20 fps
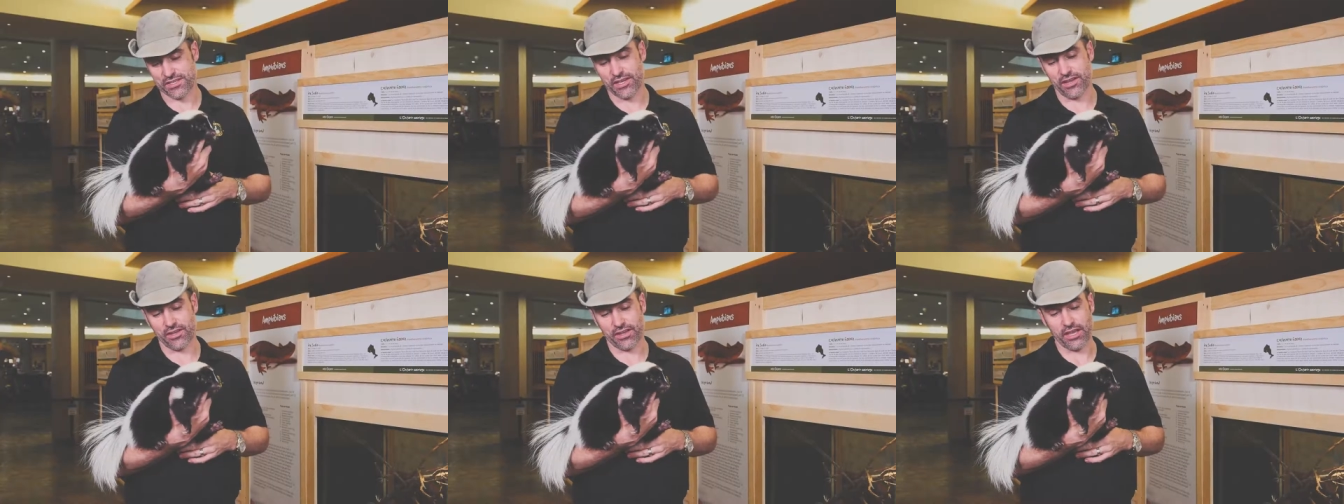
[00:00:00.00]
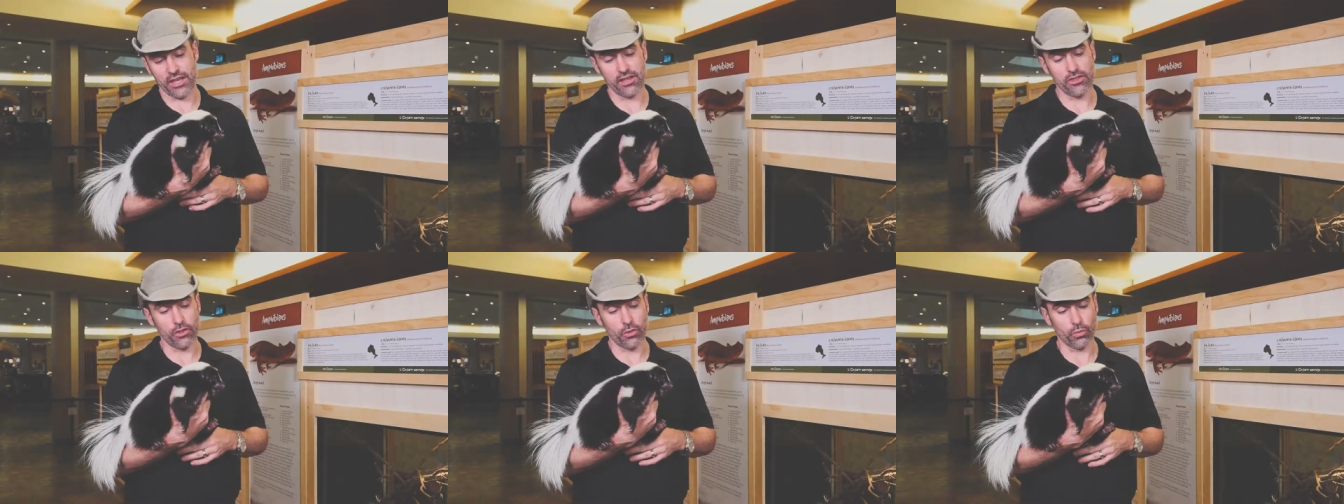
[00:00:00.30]
skunk
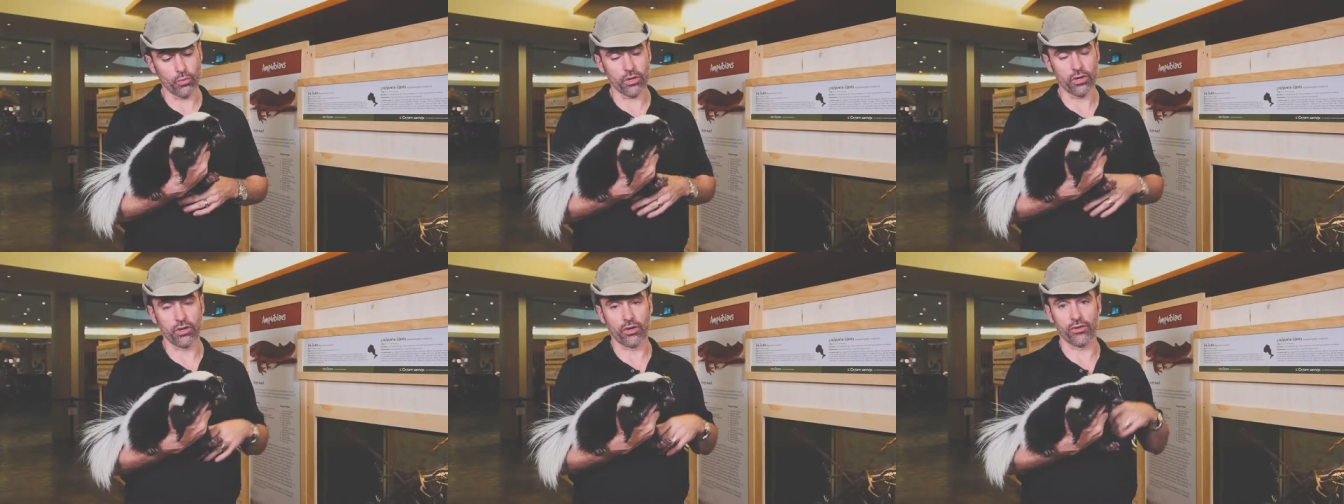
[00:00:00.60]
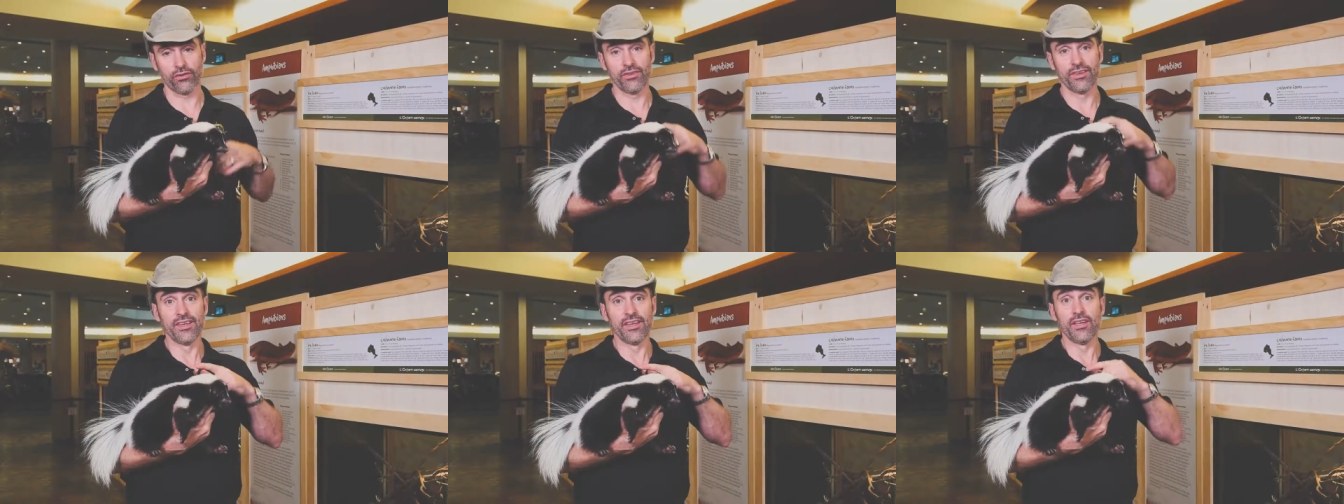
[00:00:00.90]
in the
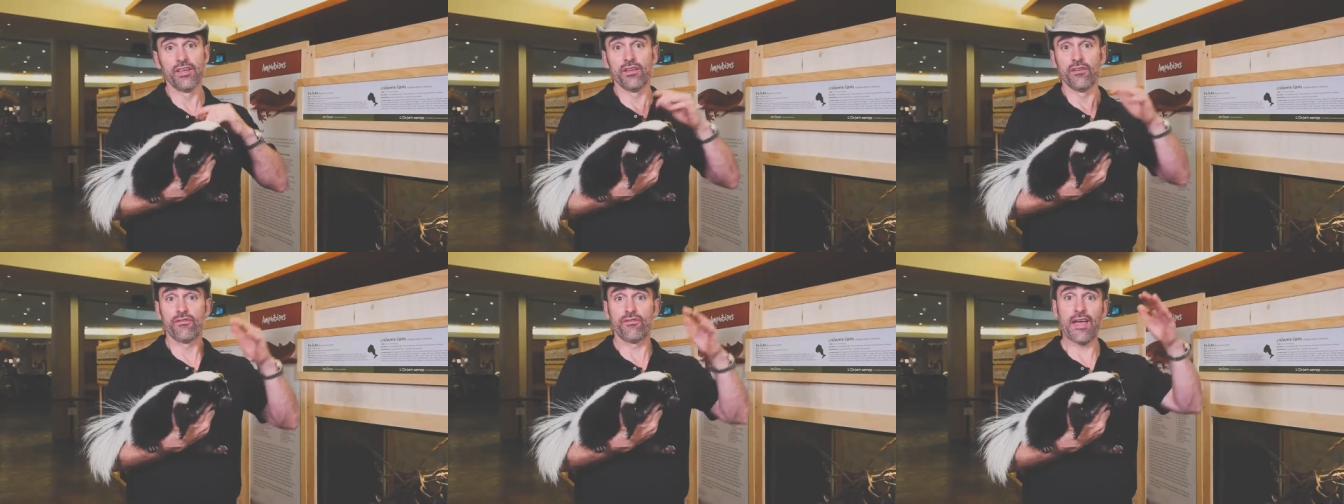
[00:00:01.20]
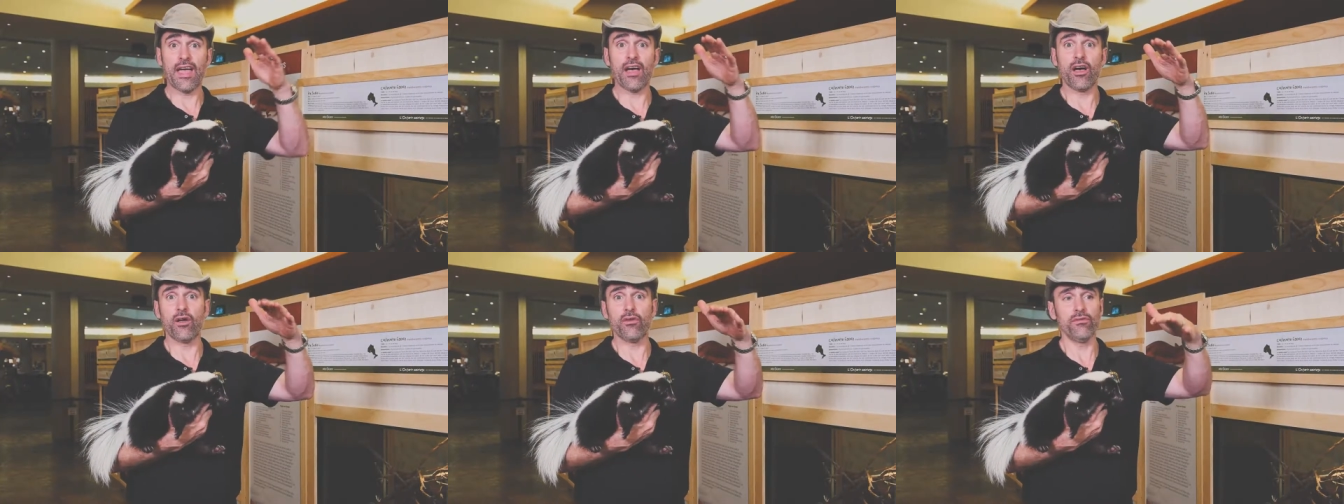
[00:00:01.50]
world,
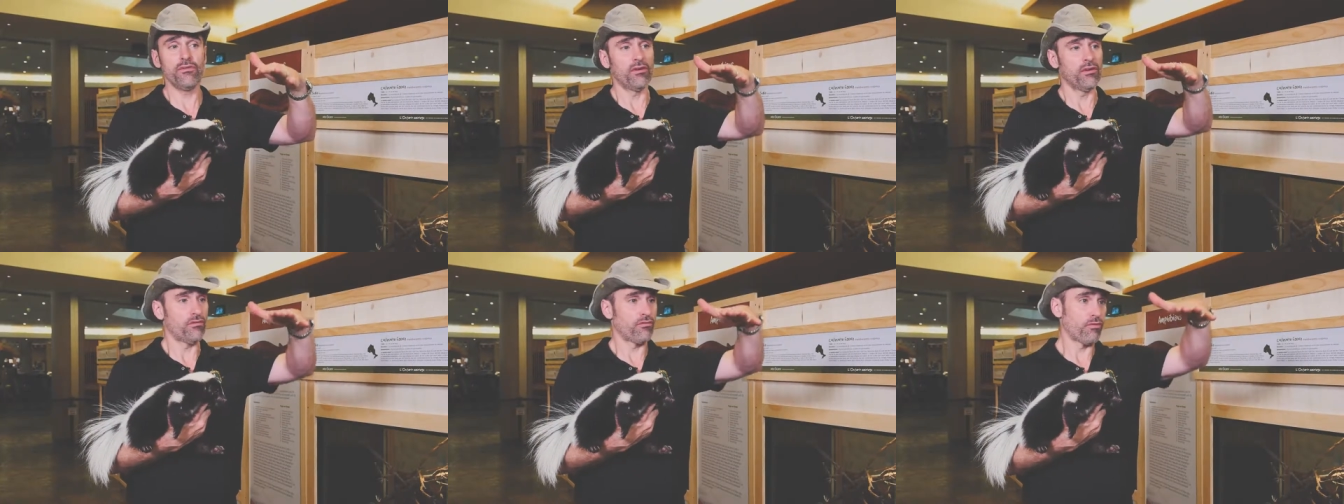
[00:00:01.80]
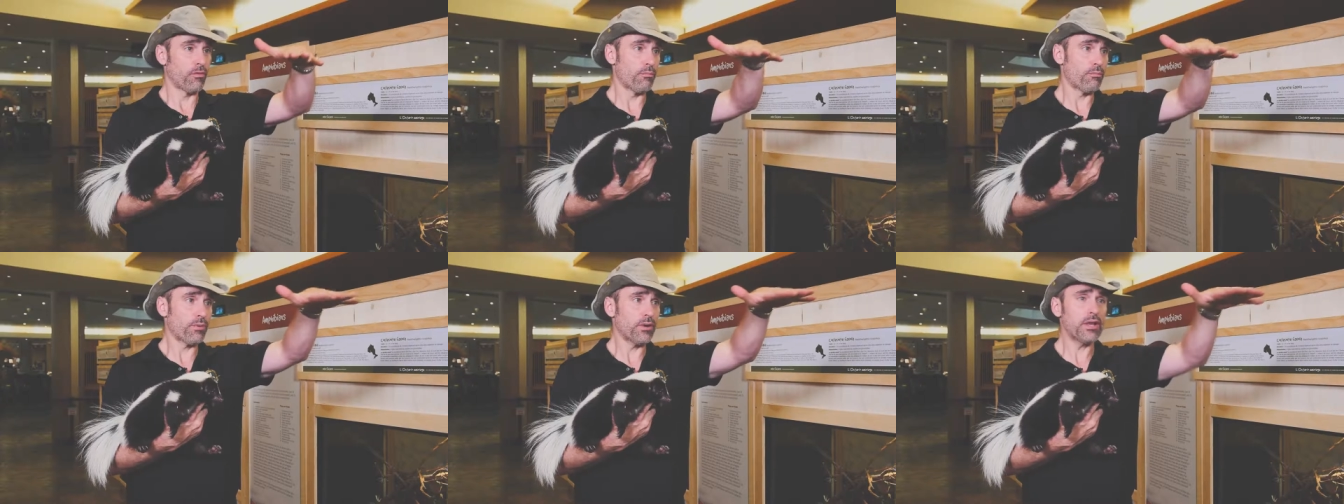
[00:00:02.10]
found
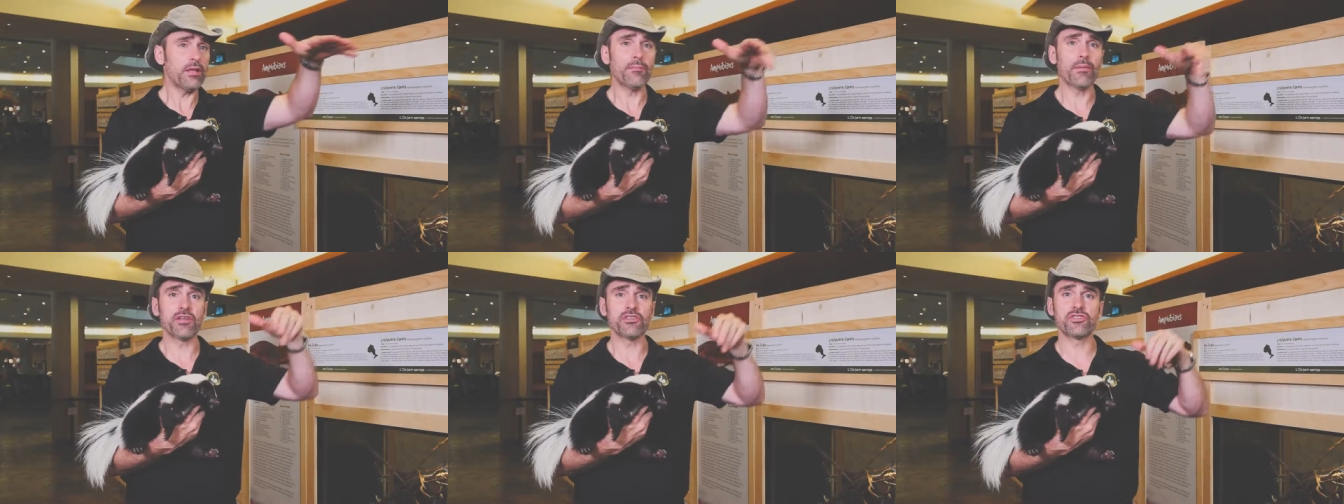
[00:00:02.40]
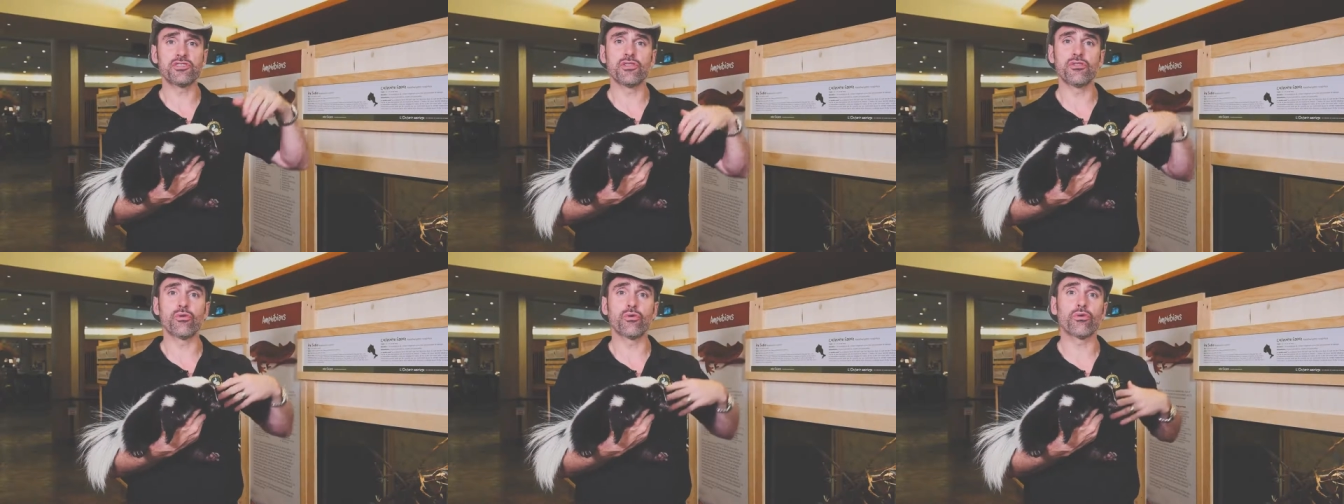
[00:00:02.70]
from pretty
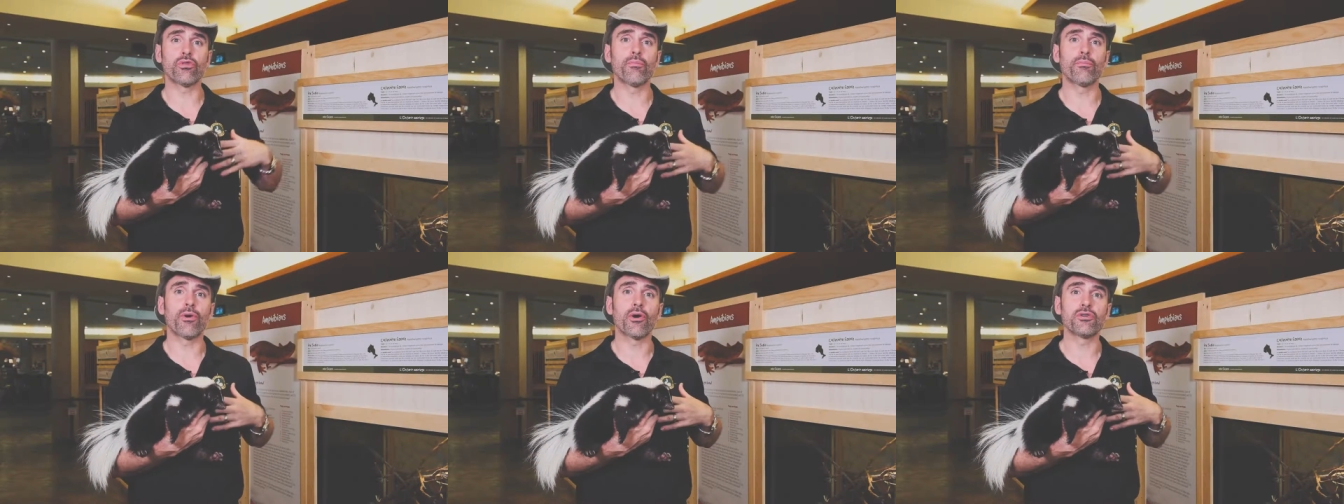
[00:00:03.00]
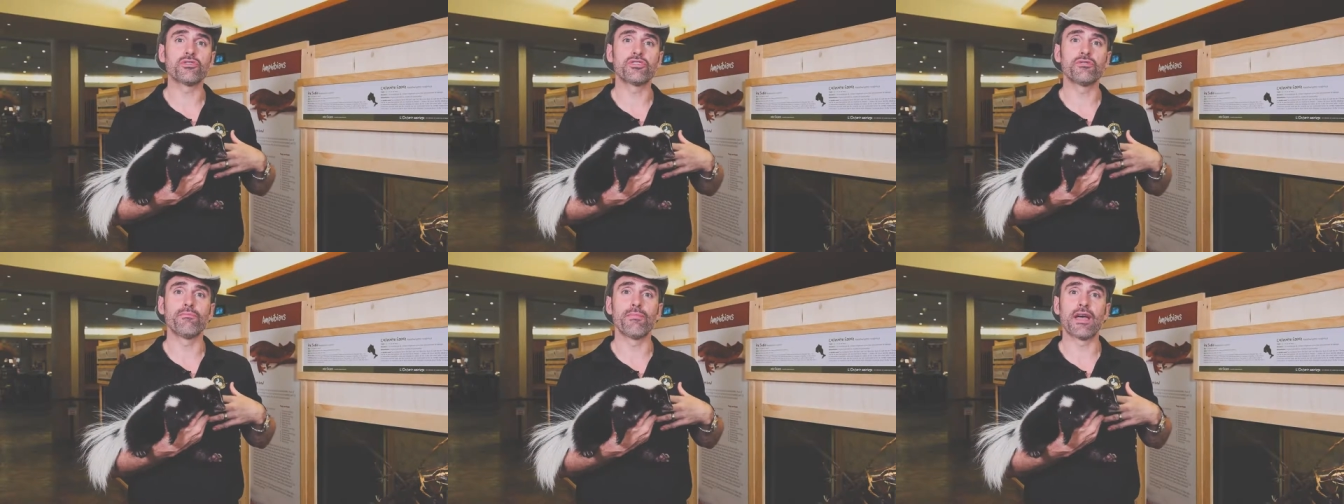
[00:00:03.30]
much the northern
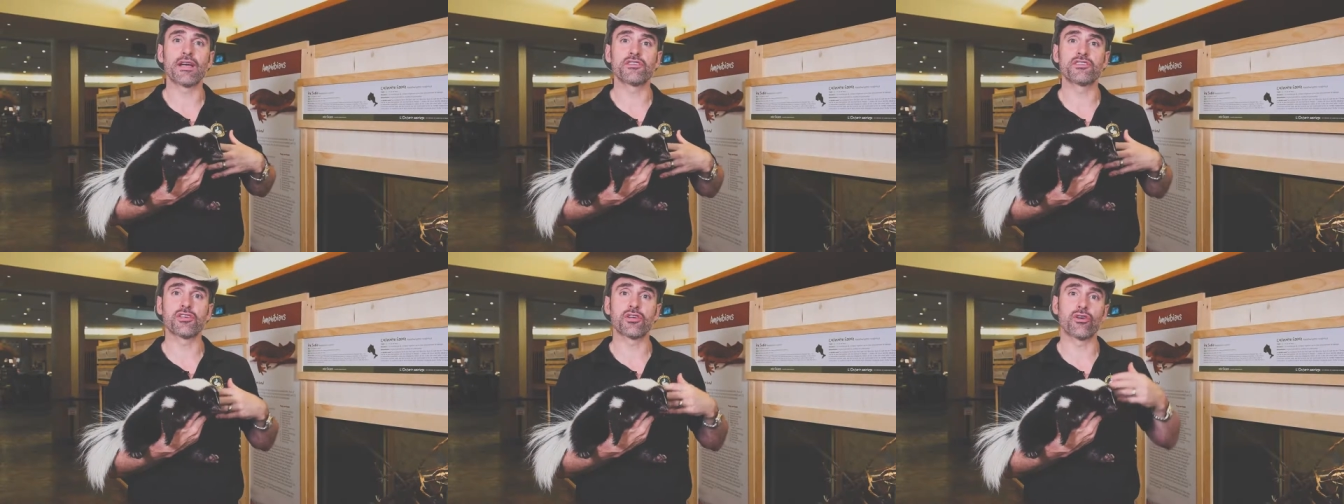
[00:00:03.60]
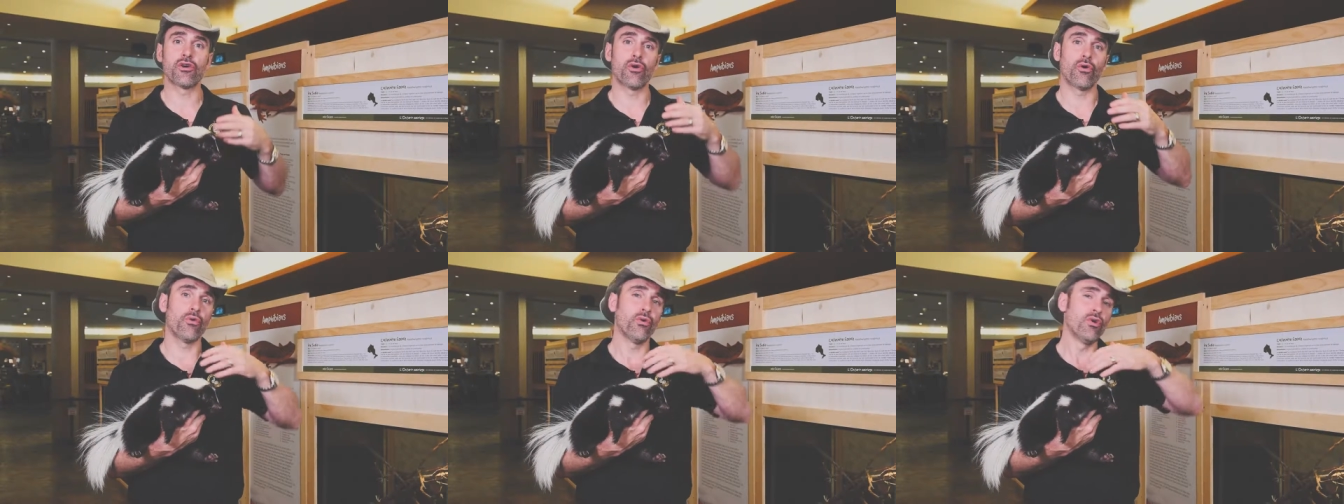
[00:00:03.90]
parts of
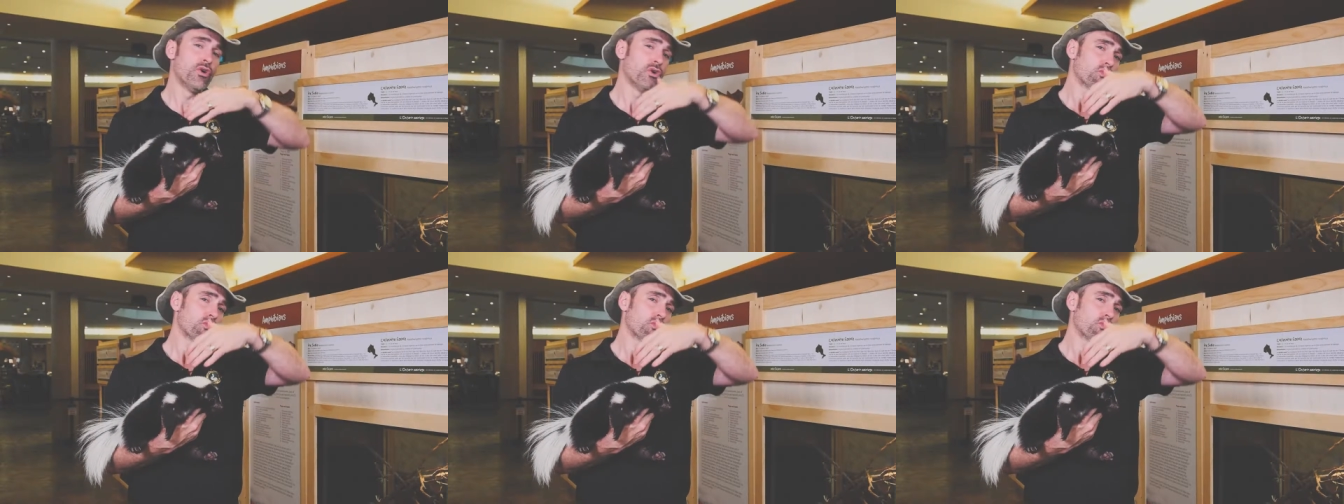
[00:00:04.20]
Mexico